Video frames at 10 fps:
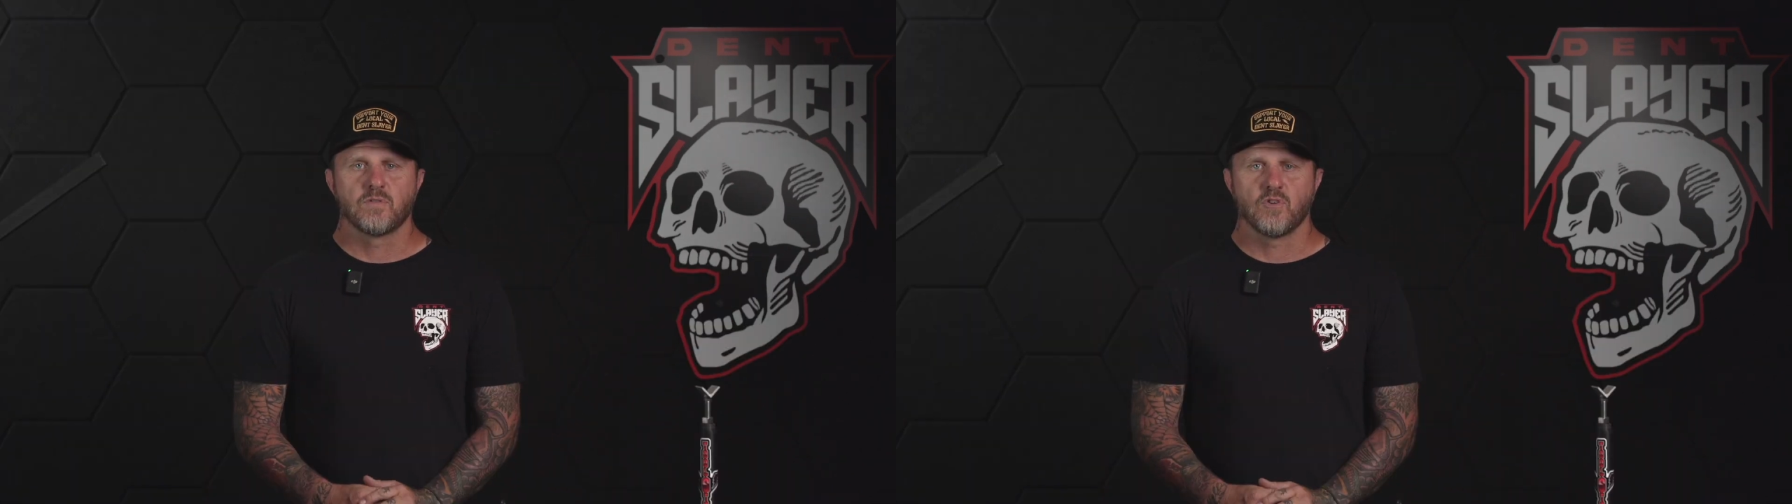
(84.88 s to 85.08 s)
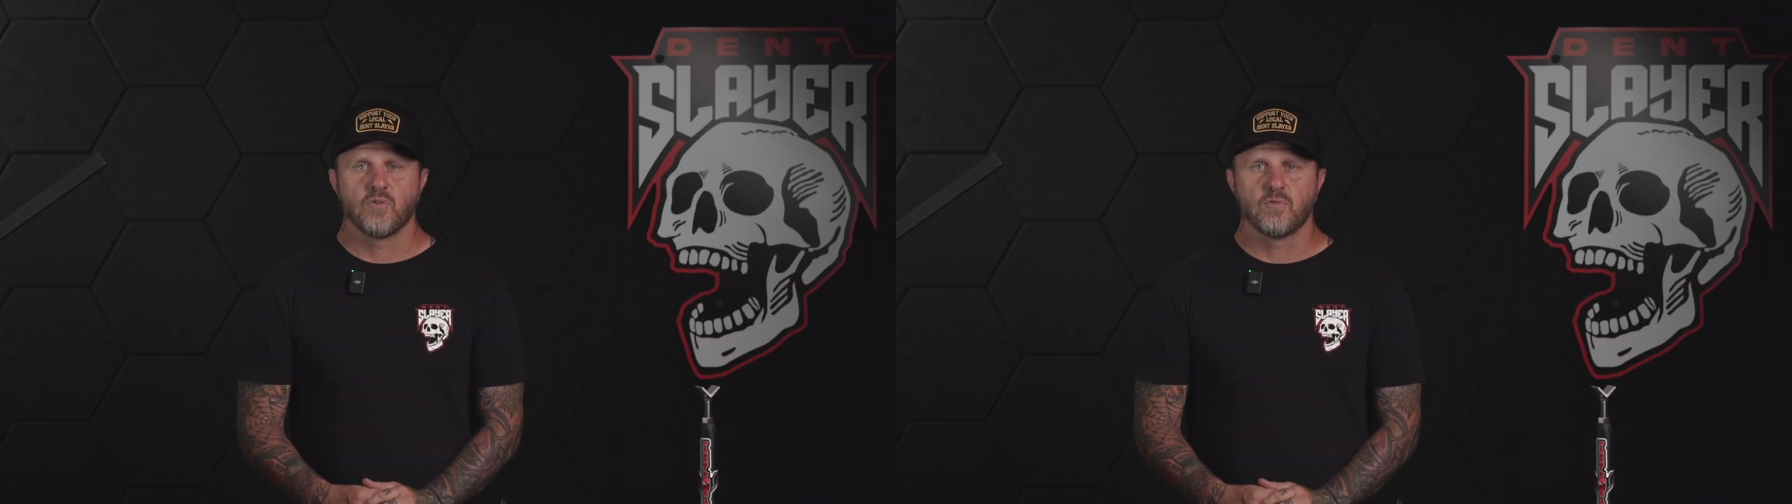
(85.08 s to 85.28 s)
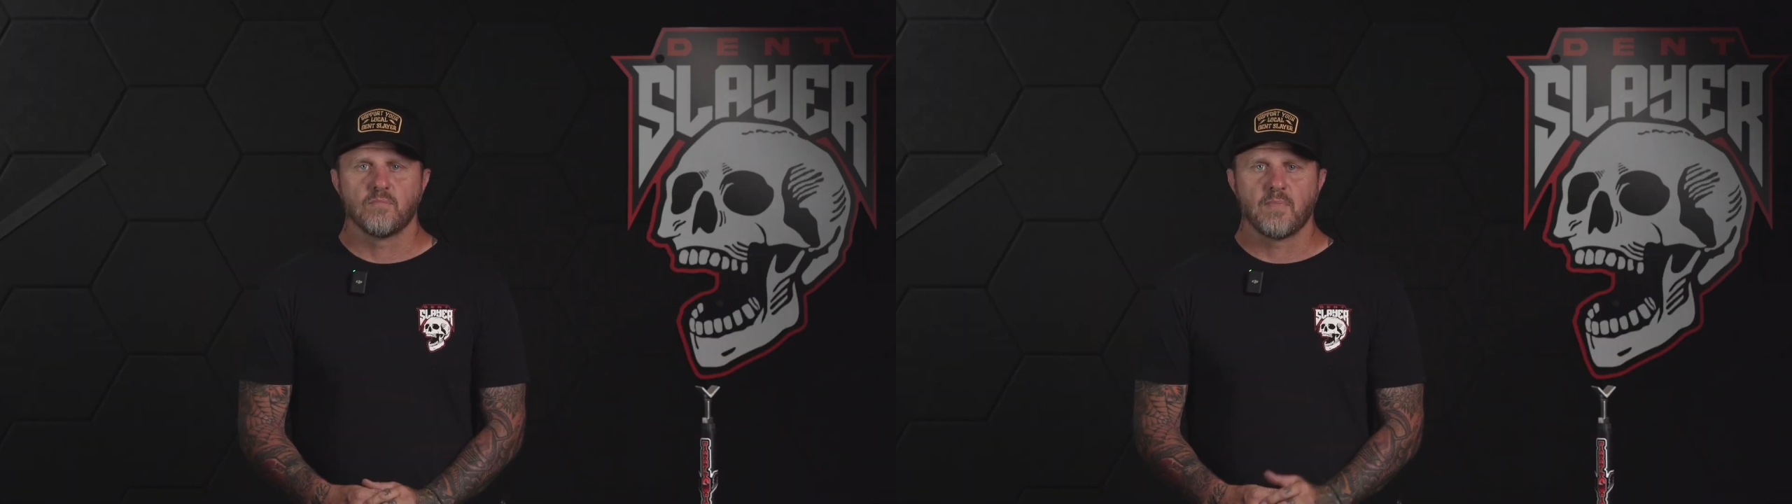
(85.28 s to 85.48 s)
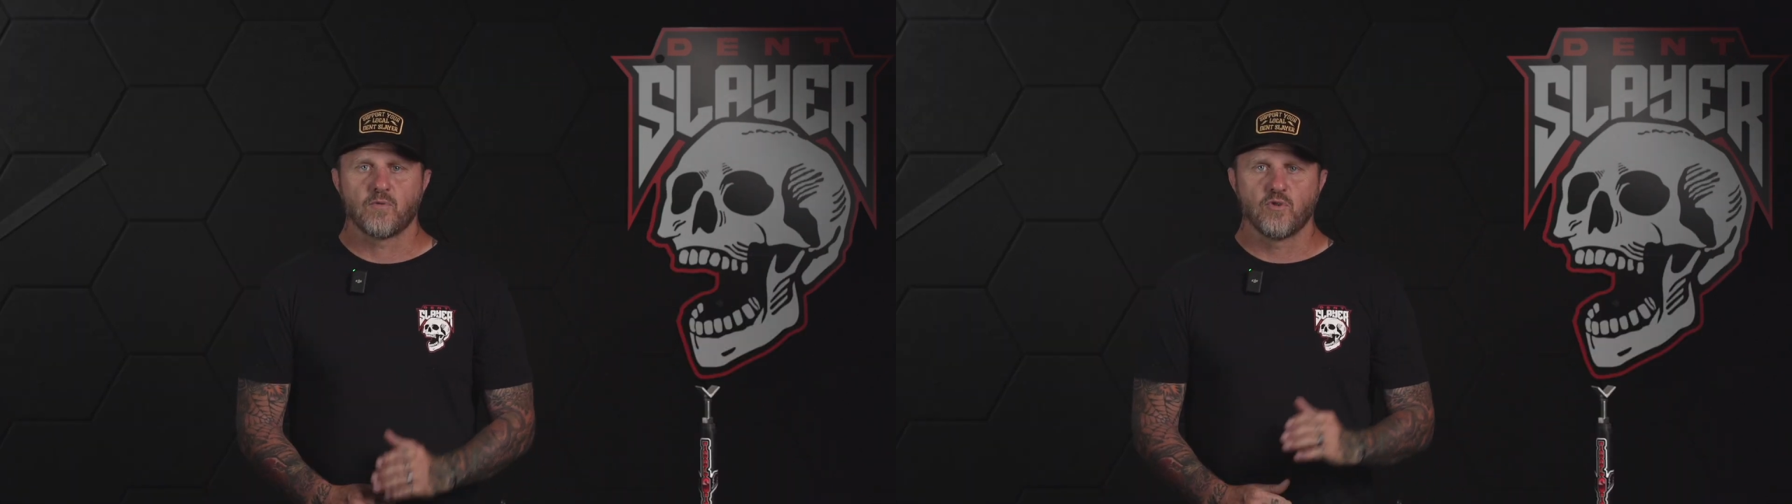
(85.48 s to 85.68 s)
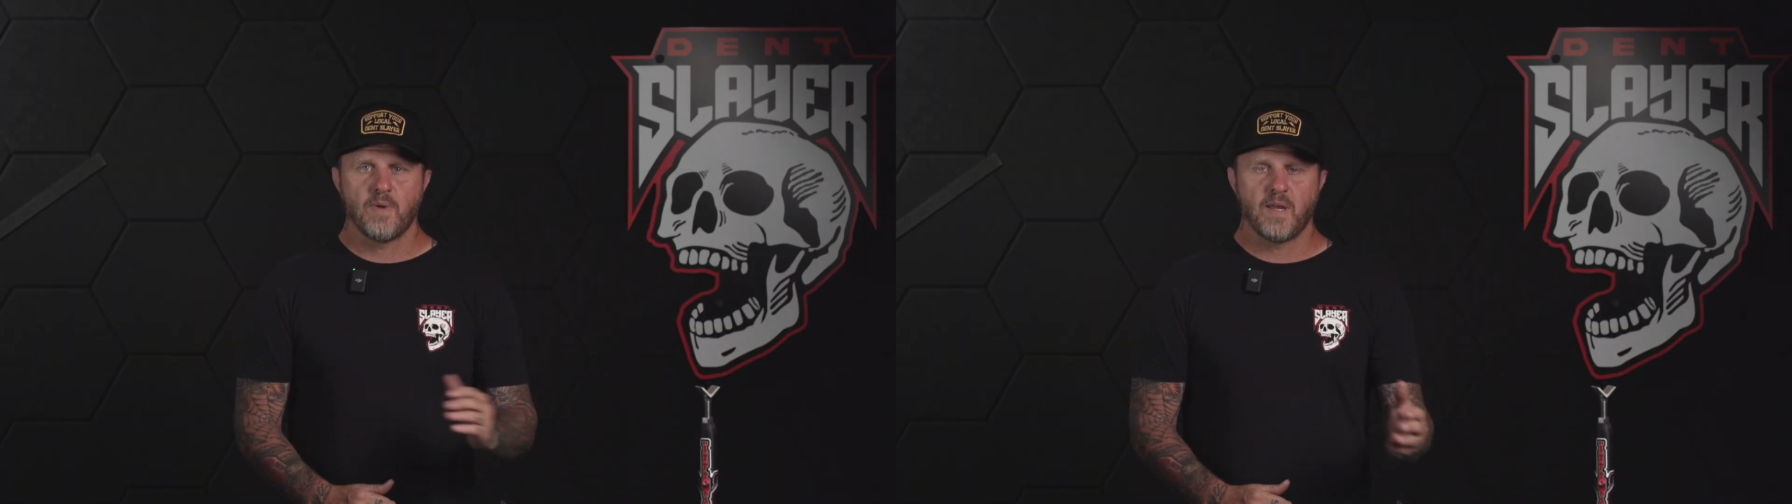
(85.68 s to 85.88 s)
So my
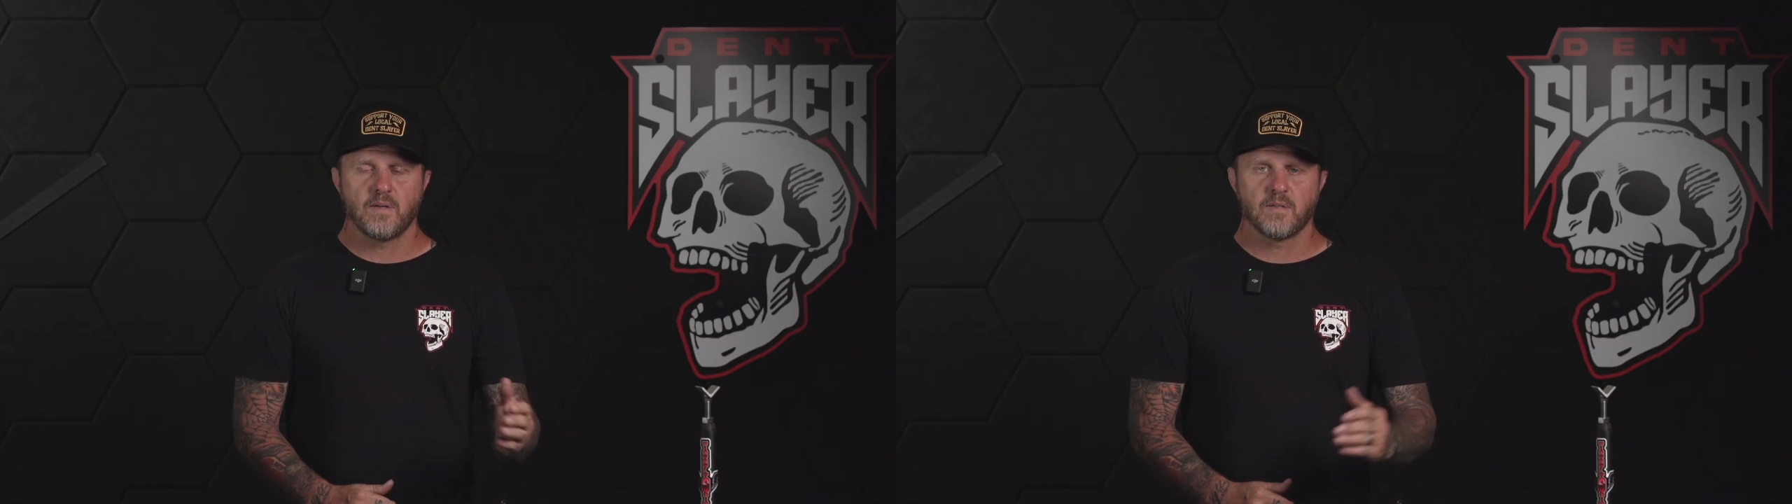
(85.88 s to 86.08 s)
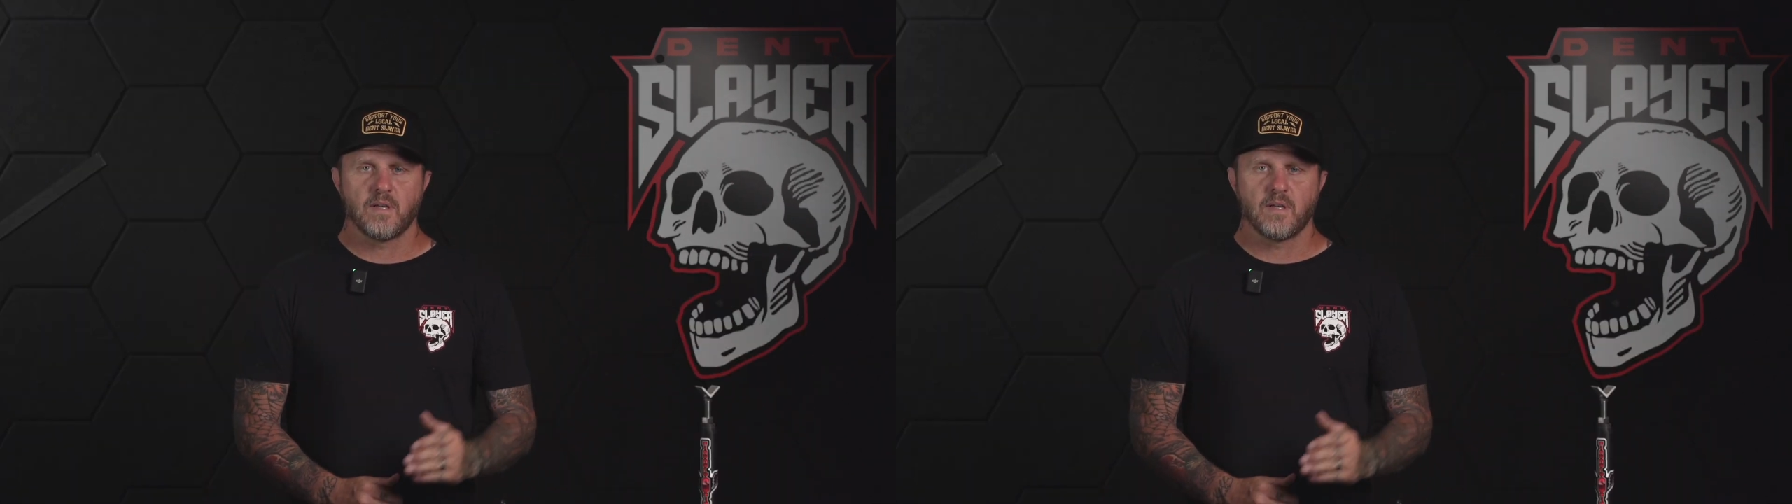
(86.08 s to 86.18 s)
roommate